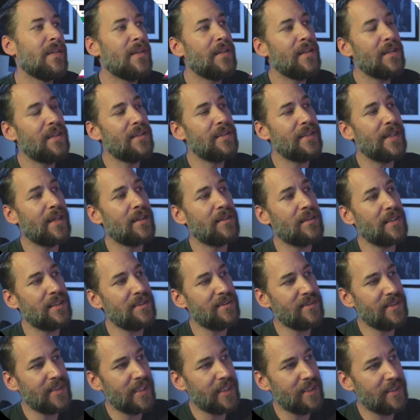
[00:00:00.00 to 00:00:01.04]
Now, let's
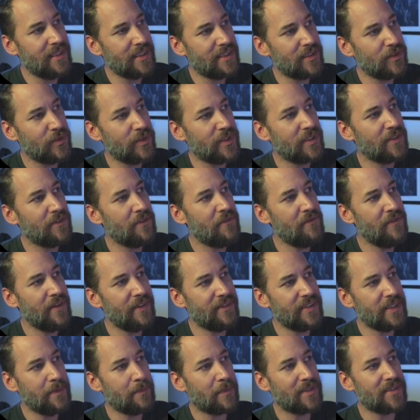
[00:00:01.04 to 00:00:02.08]
say this was
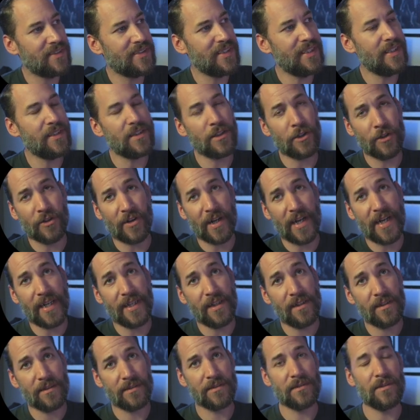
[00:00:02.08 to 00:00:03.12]
50%
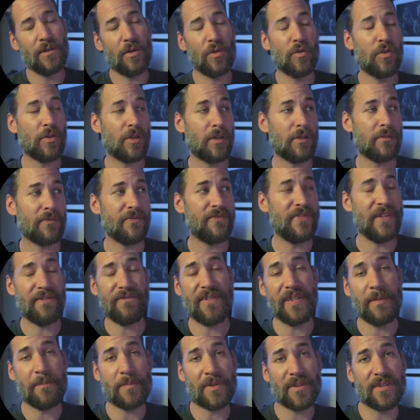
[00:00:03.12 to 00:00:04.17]
gray or
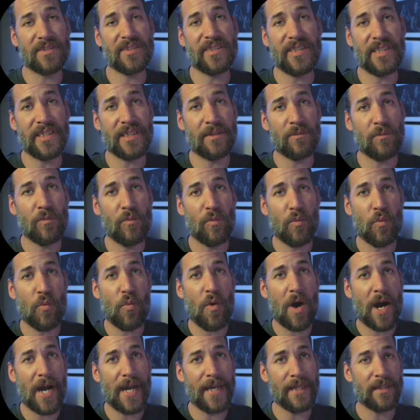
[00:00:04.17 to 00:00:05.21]
50%
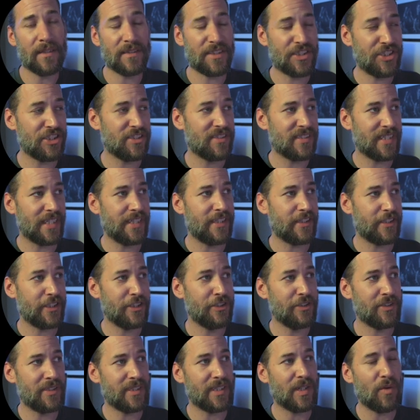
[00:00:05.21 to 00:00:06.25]
white. Let's just say you're
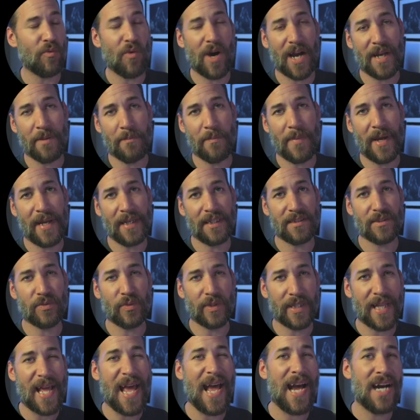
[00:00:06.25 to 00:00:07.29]
using a white base
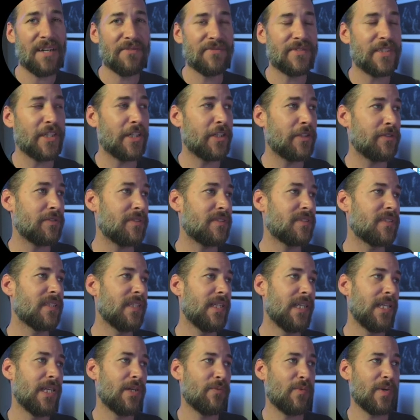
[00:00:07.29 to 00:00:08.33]
with halftones.
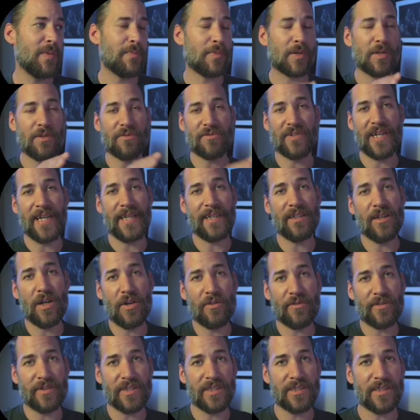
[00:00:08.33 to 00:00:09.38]
We print red
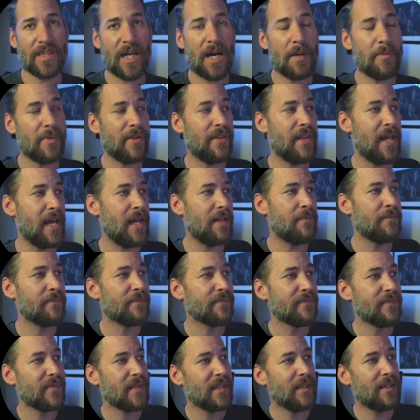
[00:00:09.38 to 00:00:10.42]
over the top of that.
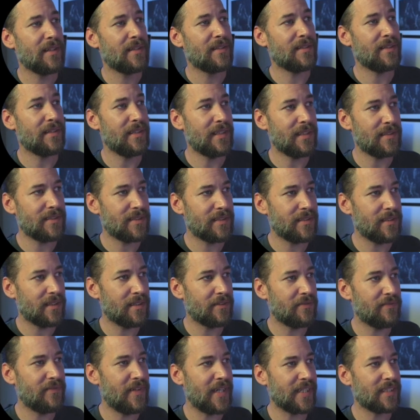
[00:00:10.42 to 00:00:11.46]
This
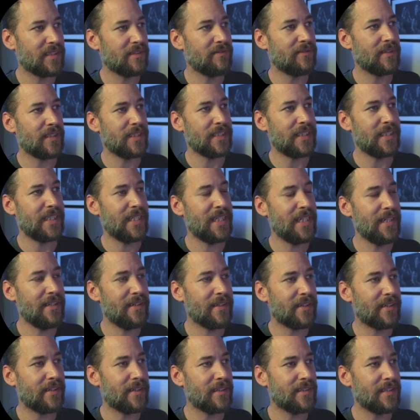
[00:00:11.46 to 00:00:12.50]
effectively
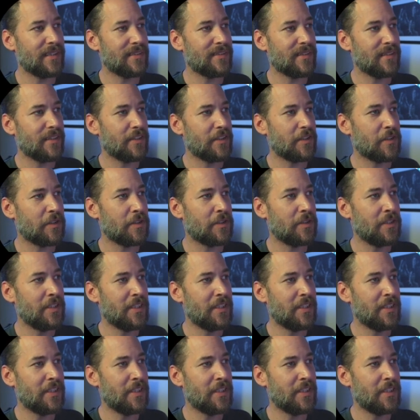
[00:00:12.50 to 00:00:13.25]
here, this little